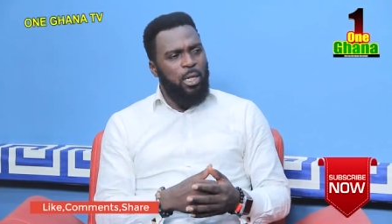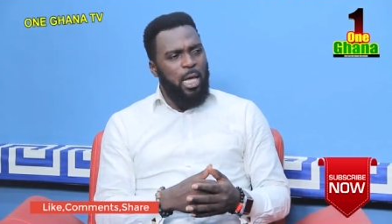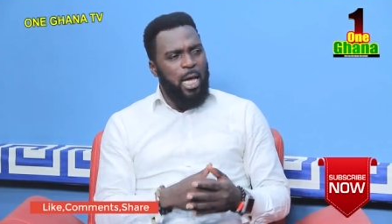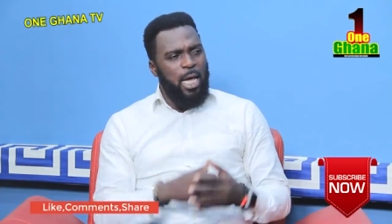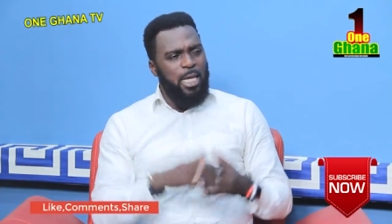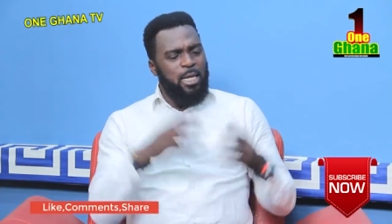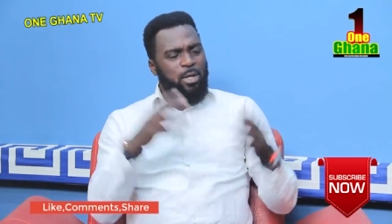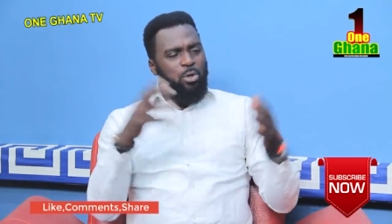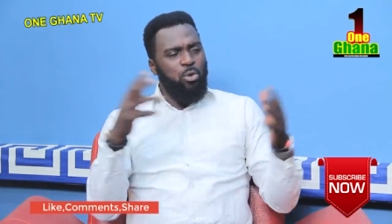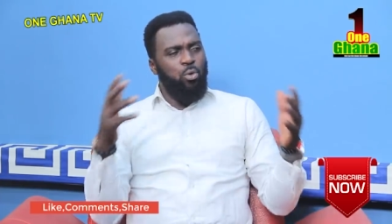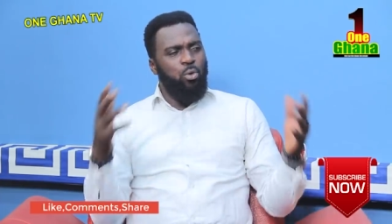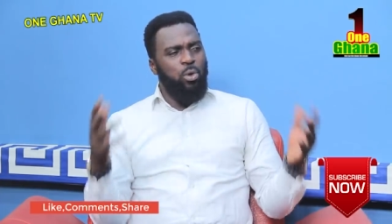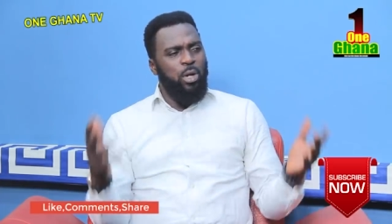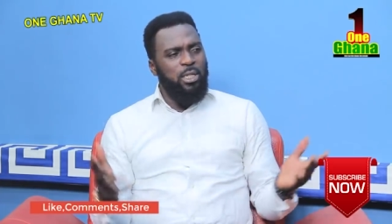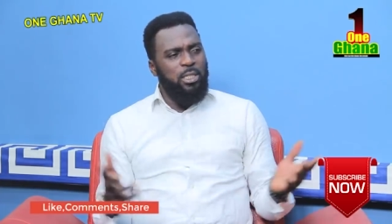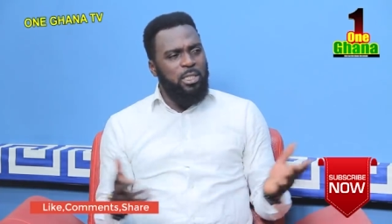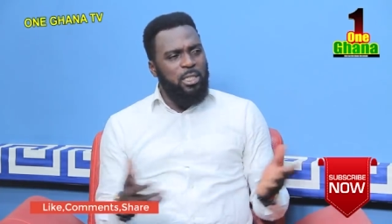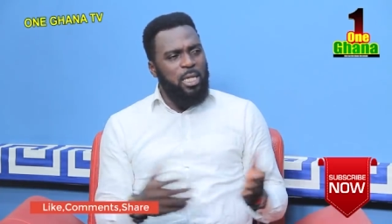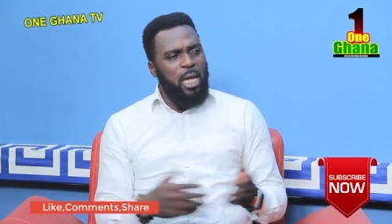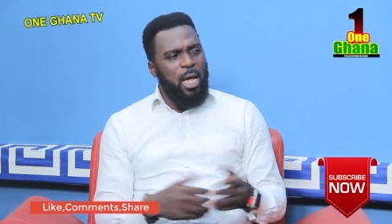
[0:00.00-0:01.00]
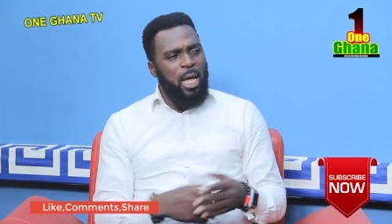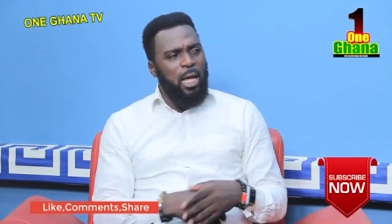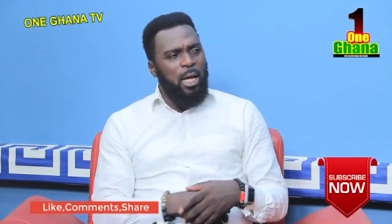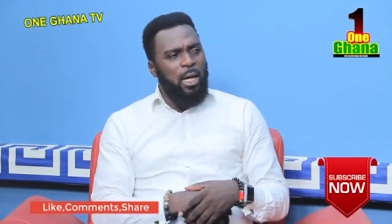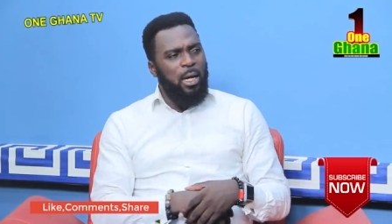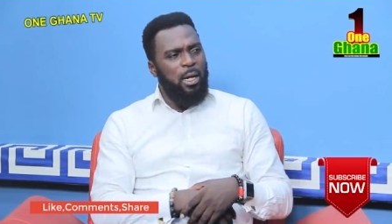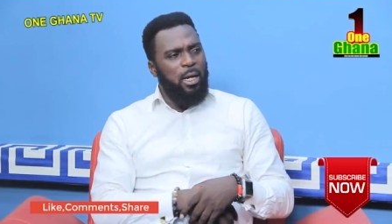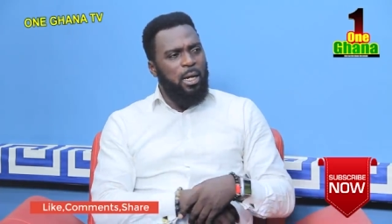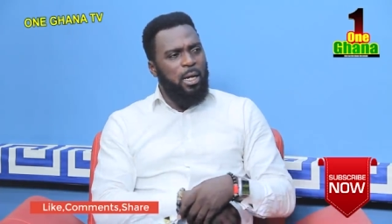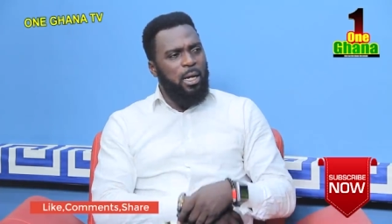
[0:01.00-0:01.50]
and no crintina,
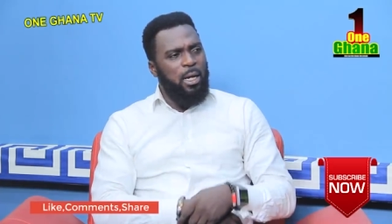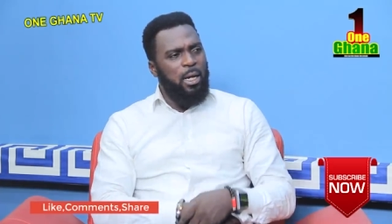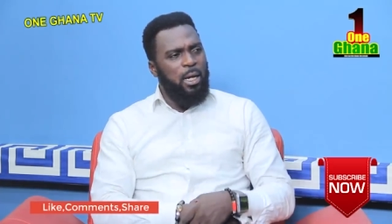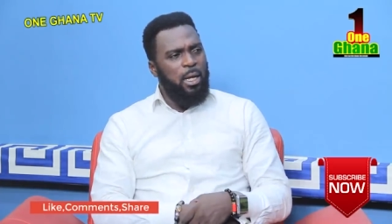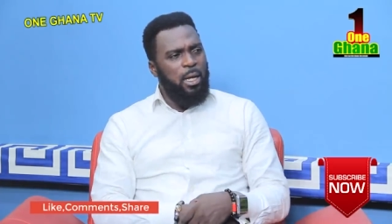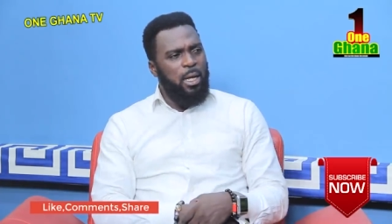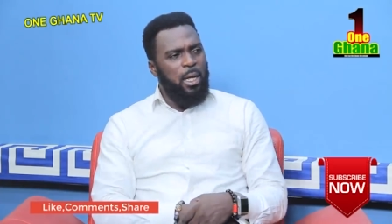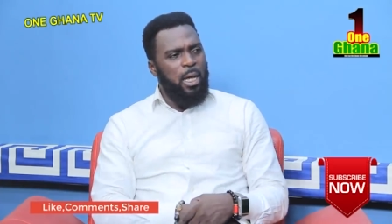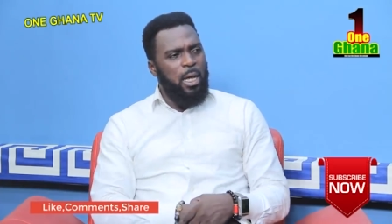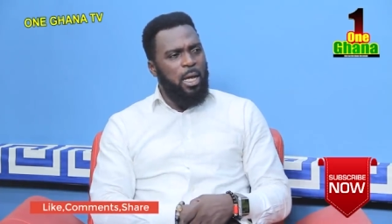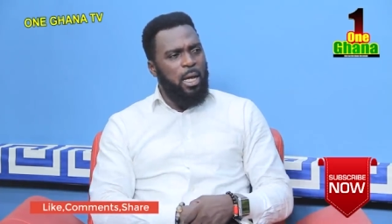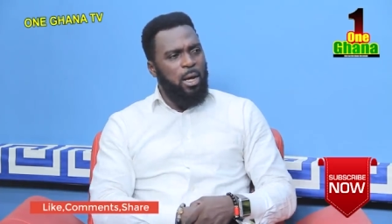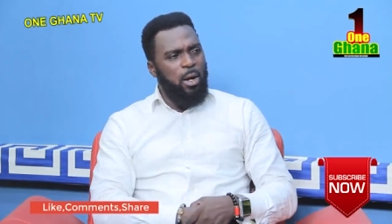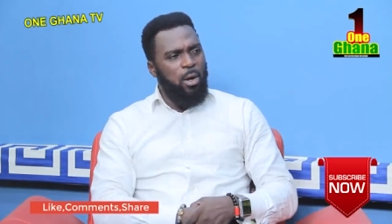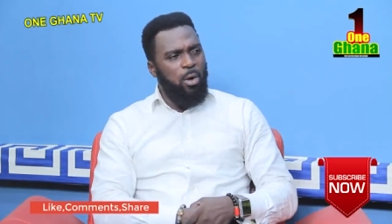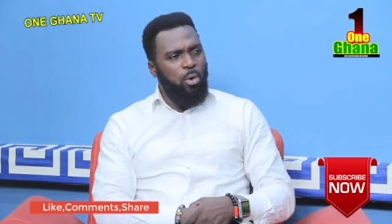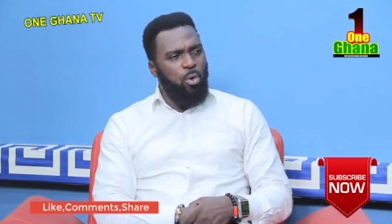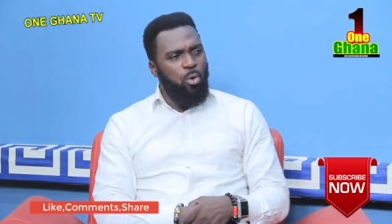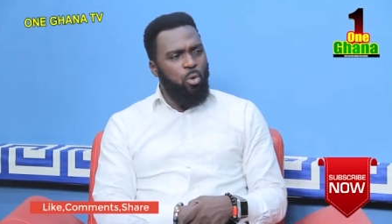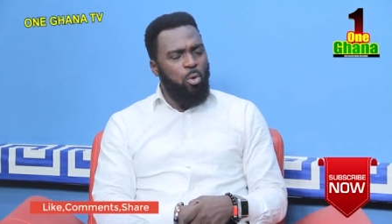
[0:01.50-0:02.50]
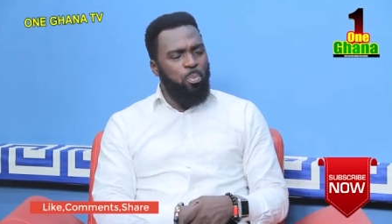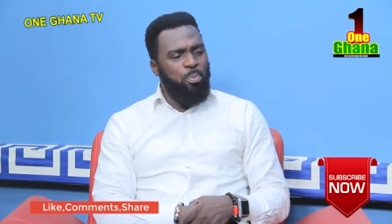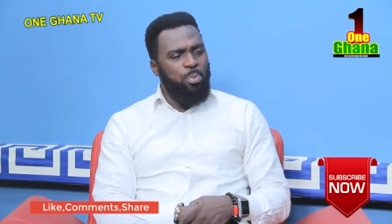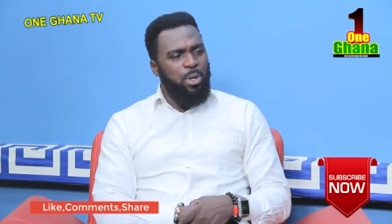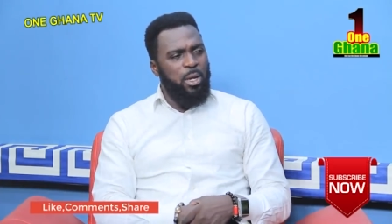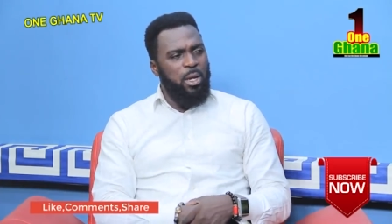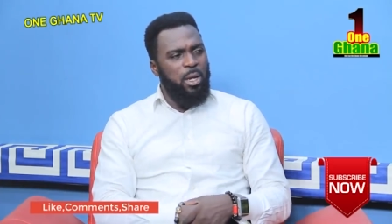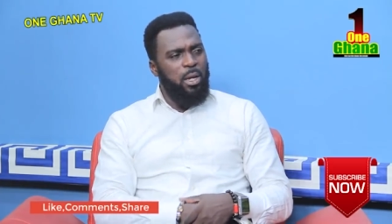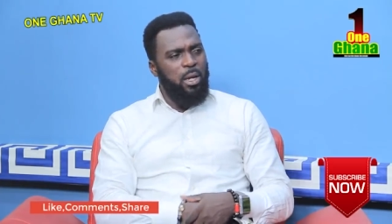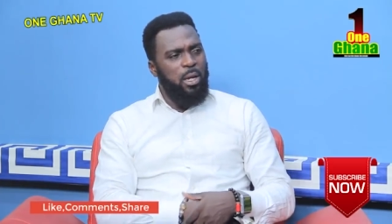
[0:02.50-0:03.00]
sir, or
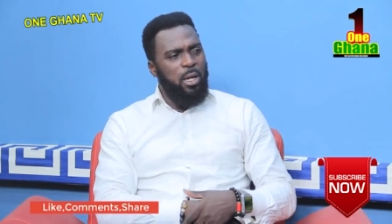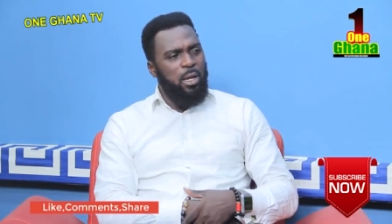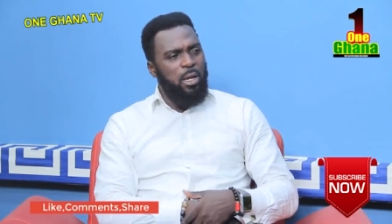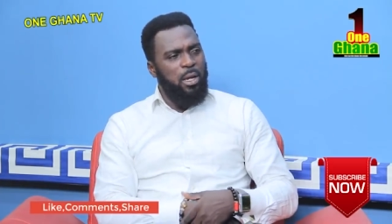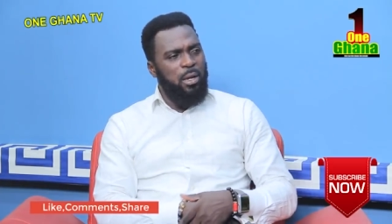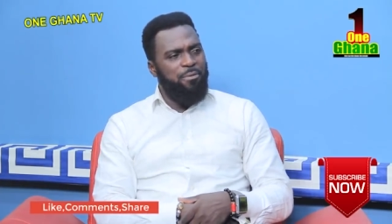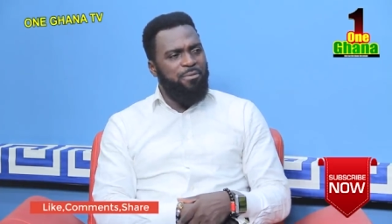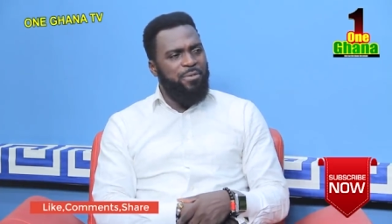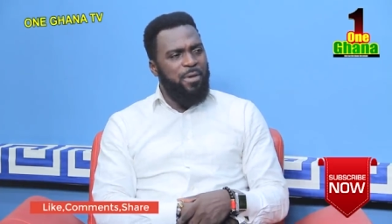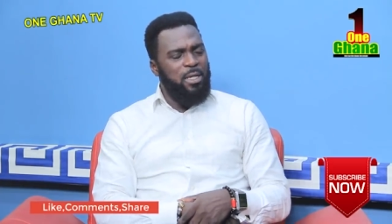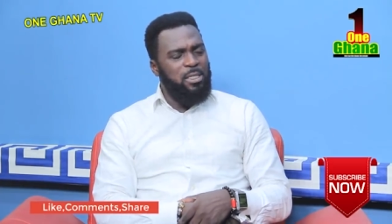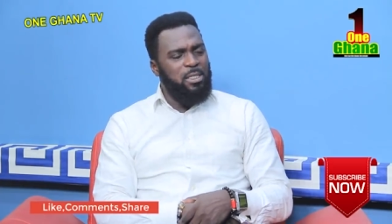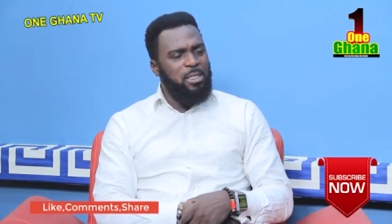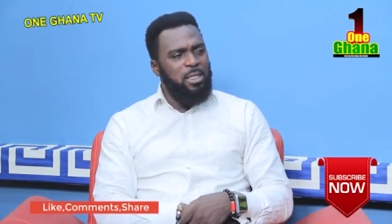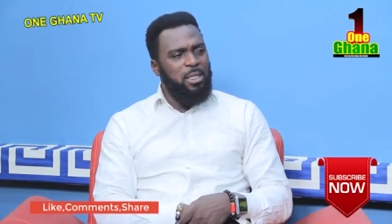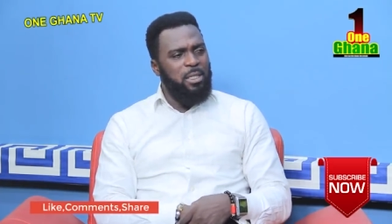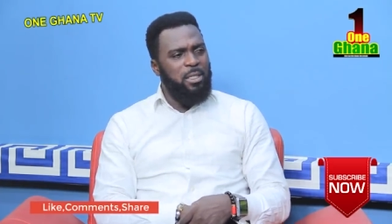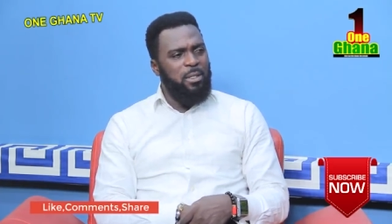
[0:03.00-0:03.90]
copy fiasi.